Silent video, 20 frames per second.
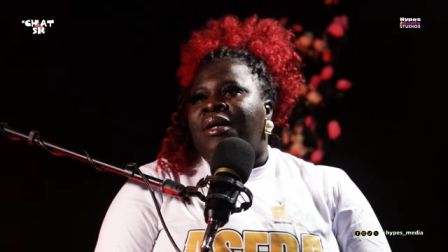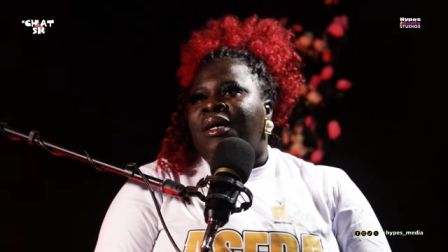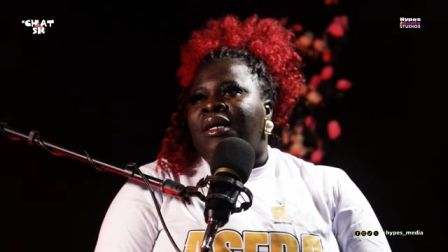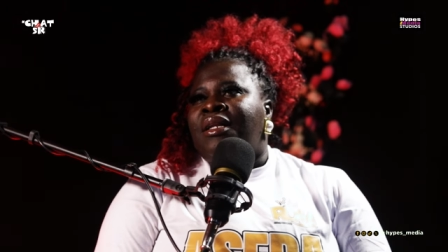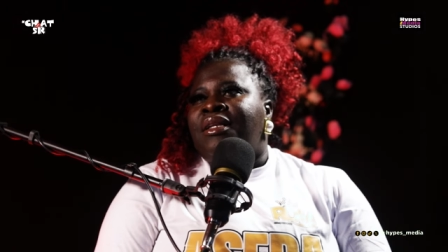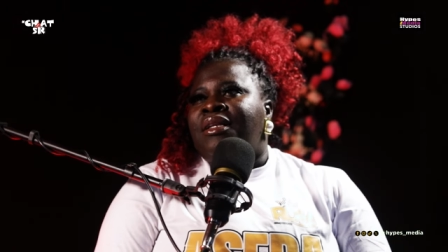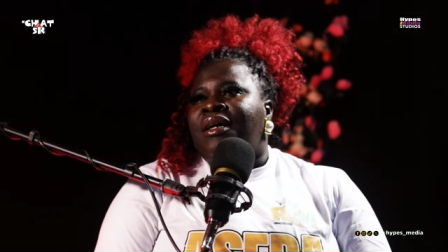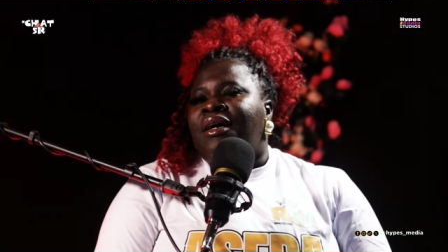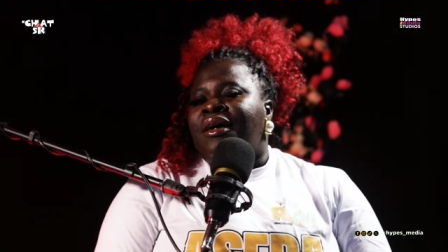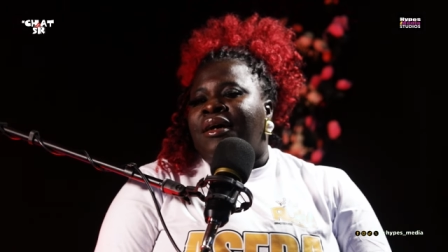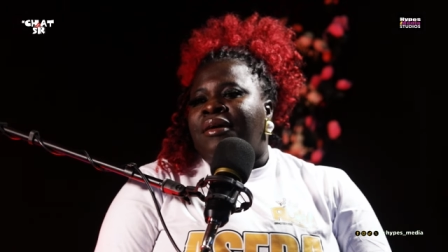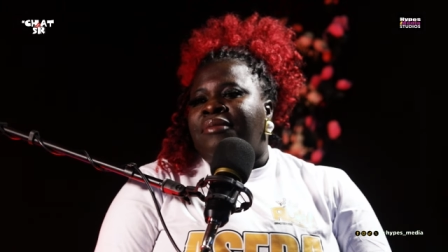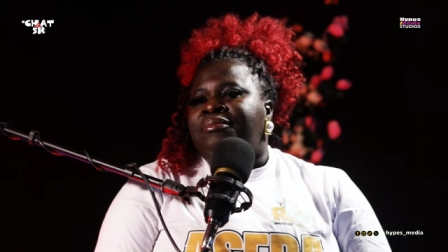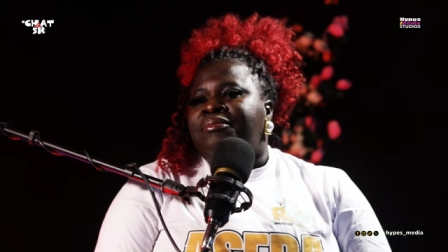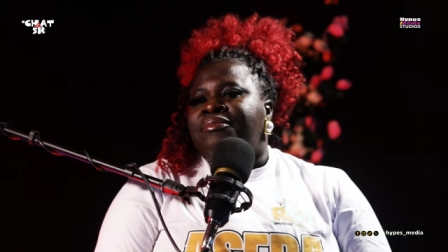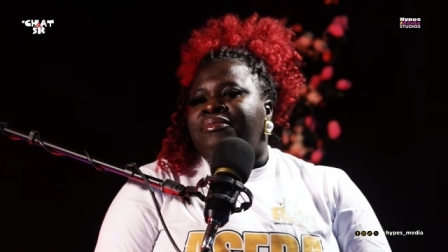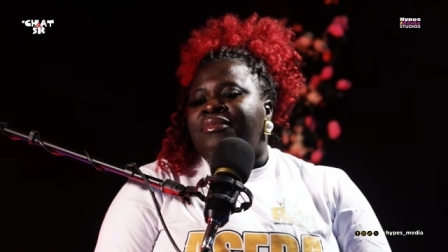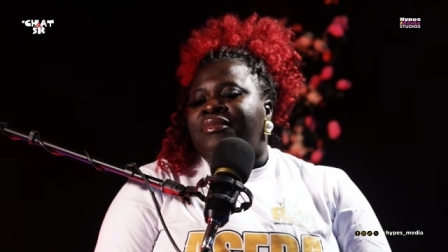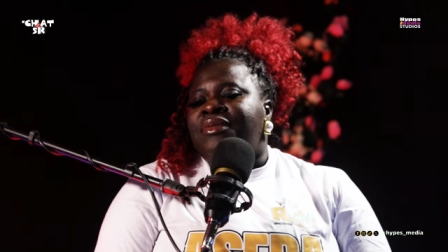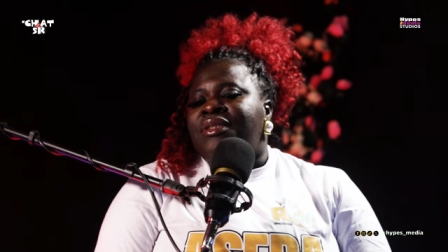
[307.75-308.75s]
but
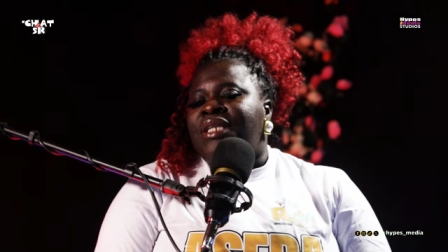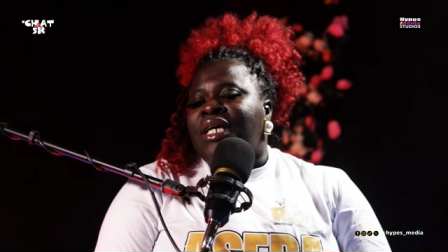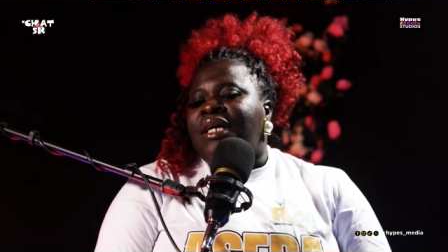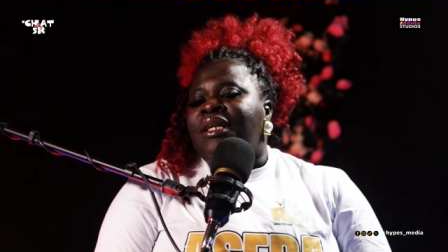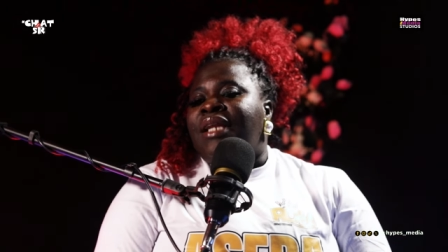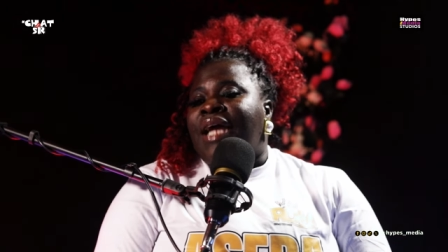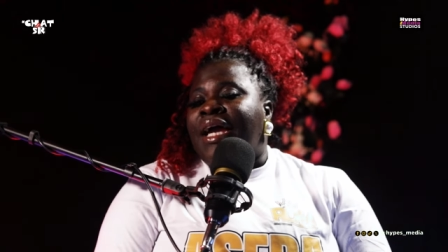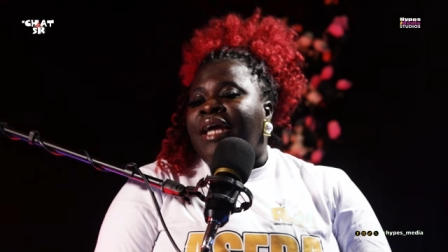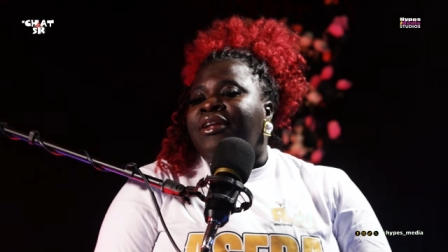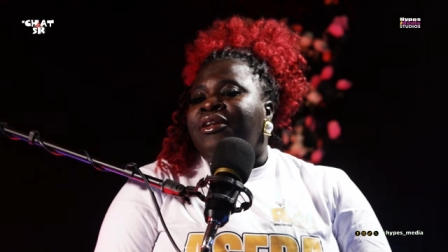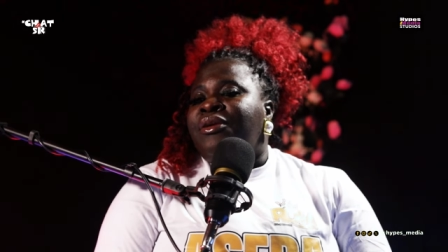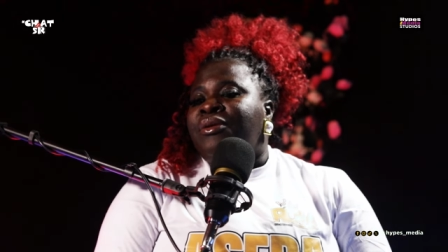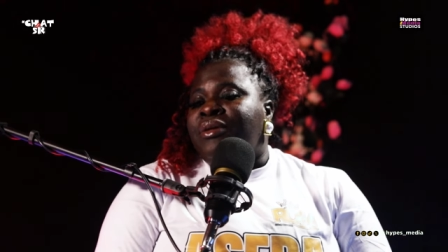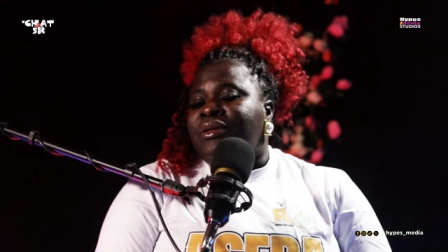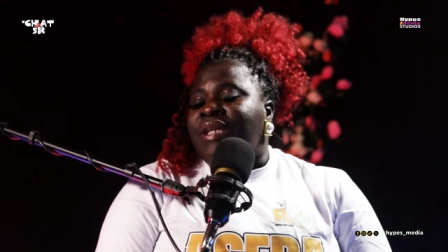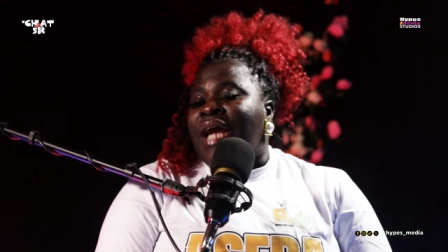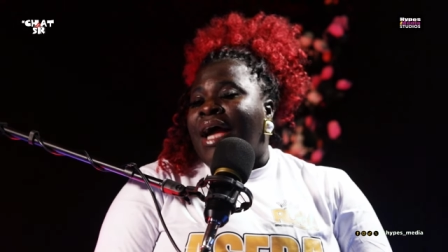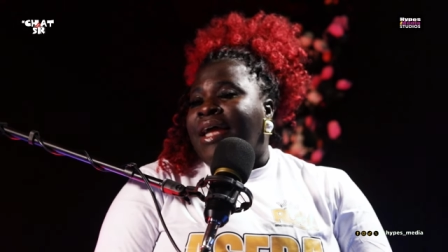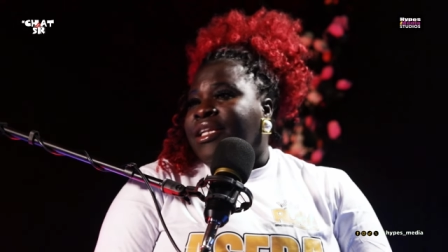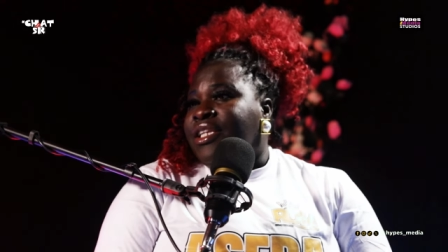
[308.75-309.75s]
um, then I
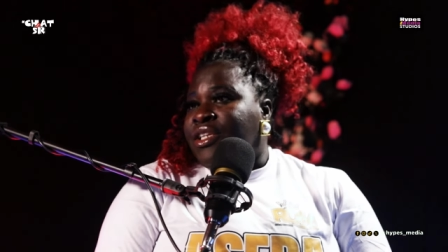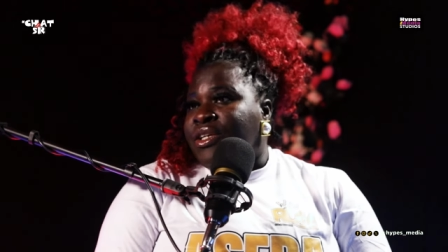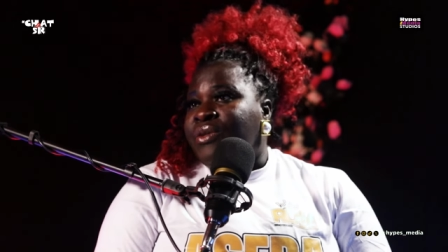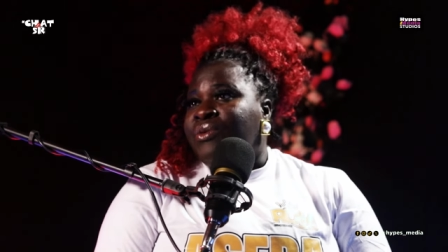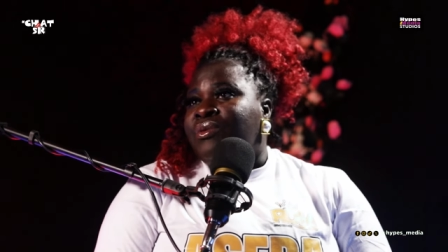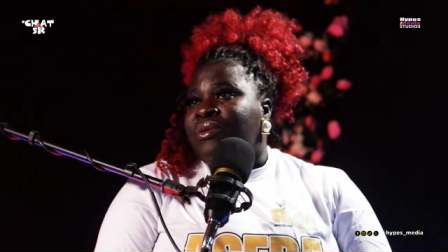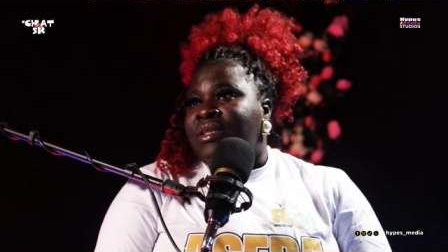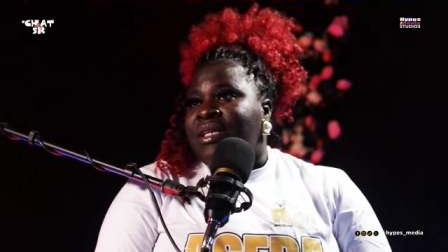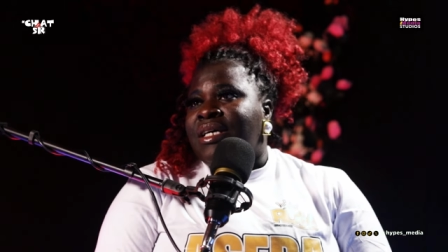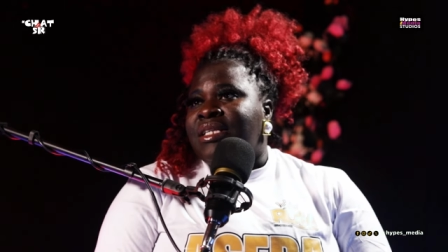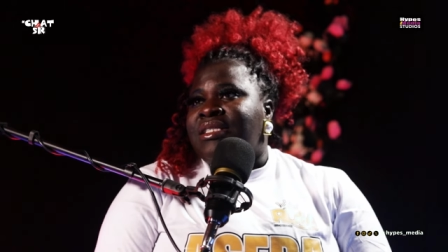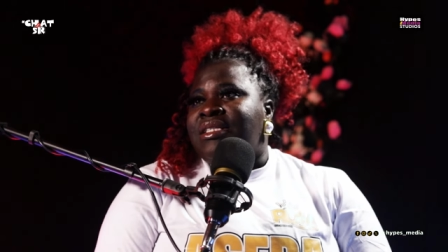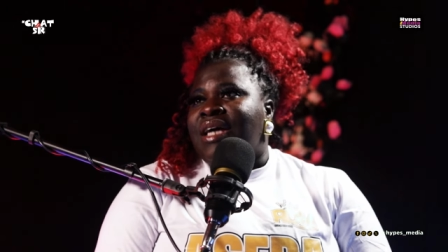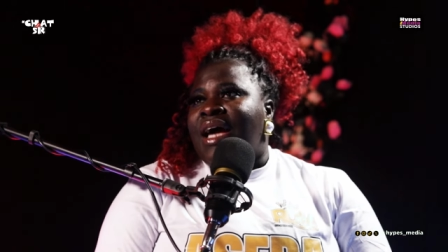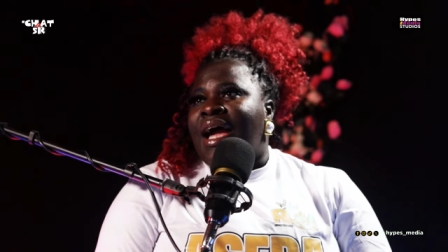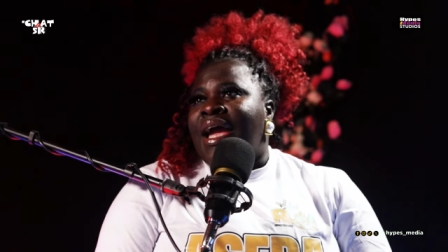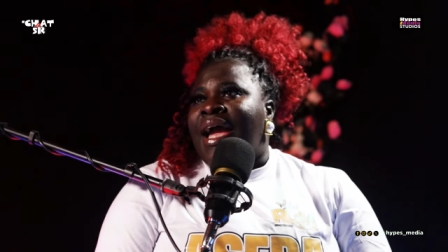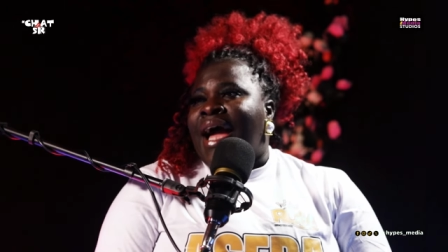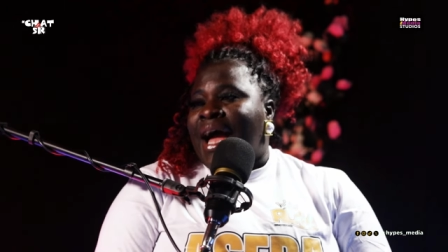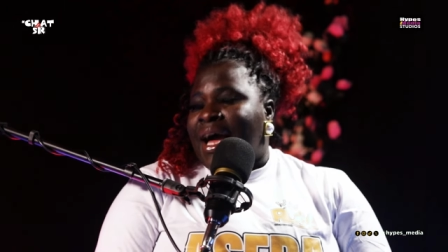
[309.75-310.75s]
knew I knew that
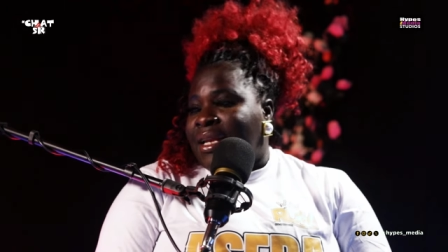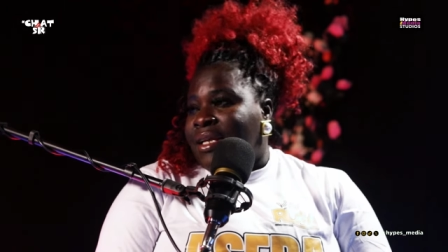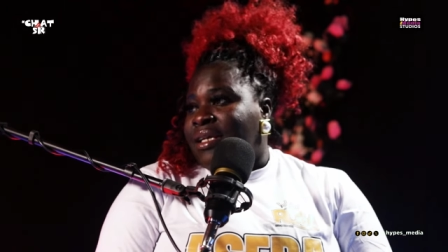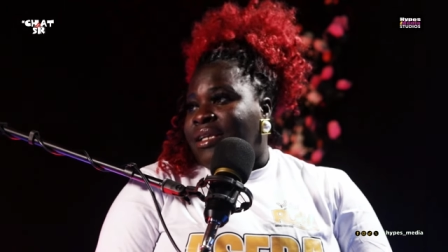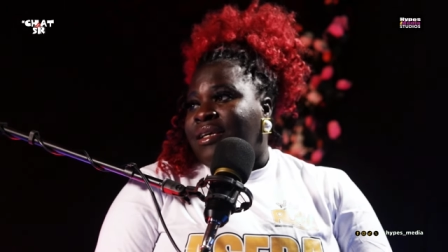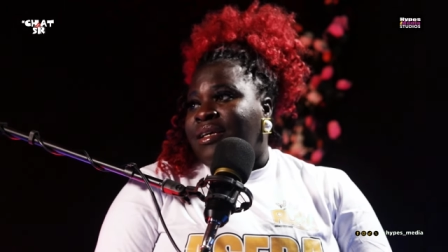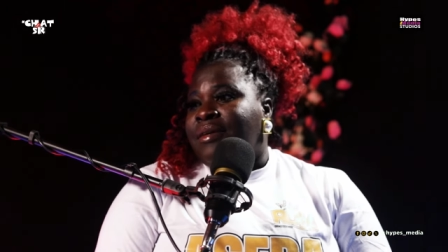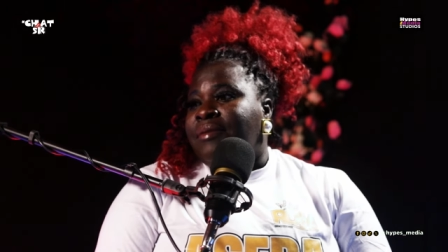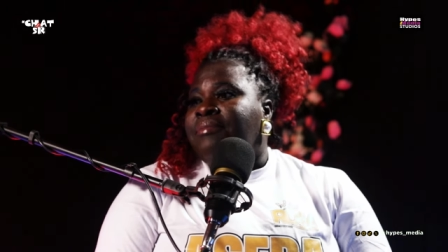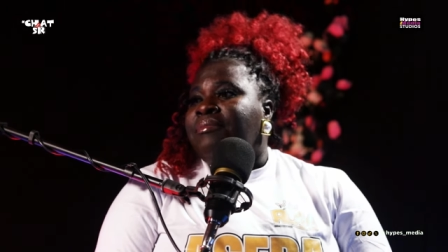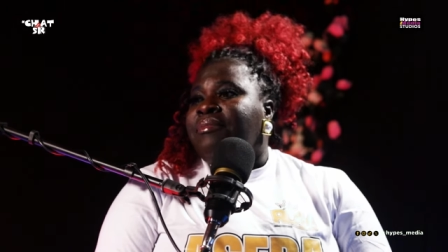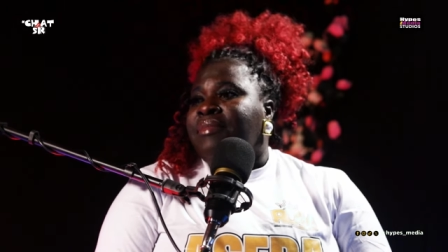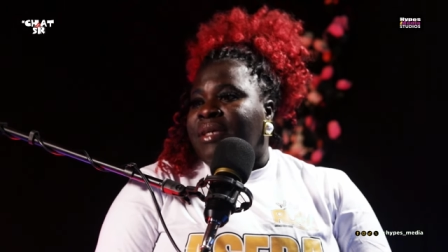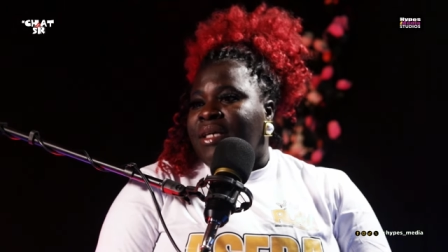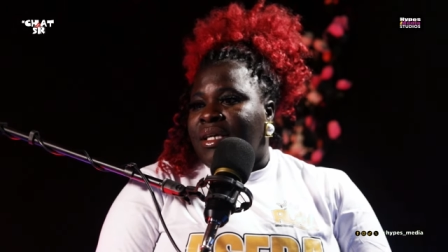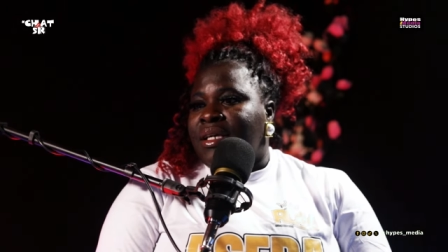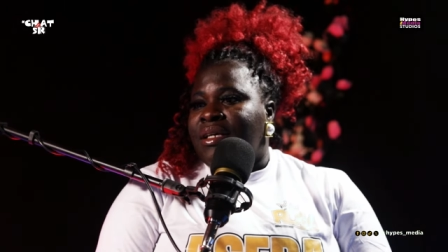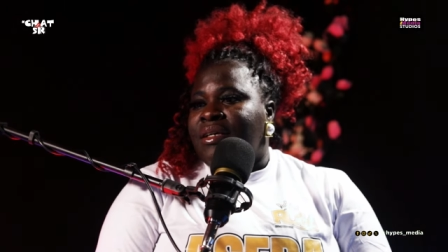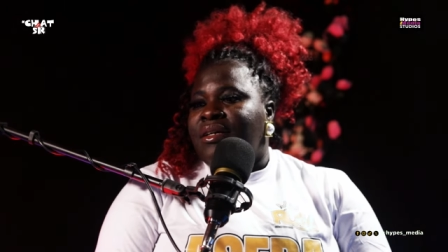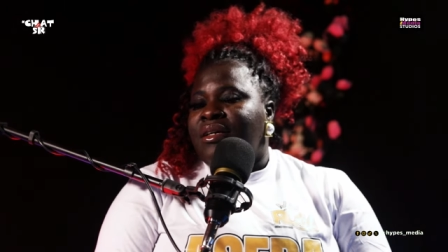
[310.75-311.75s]
I had it in
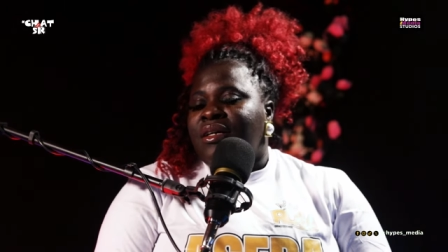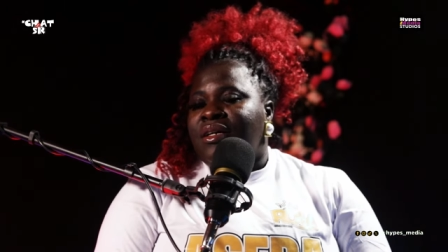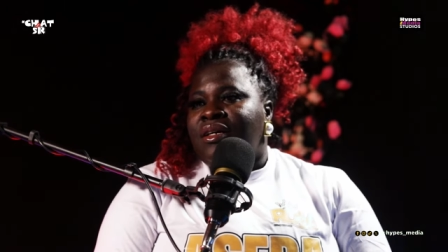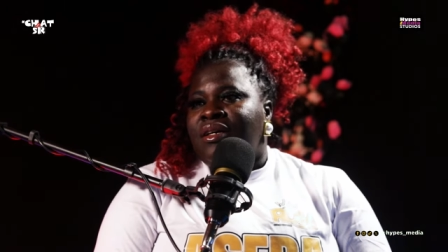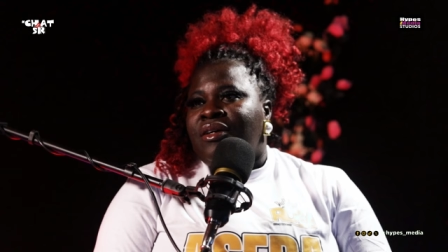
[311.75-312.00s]
me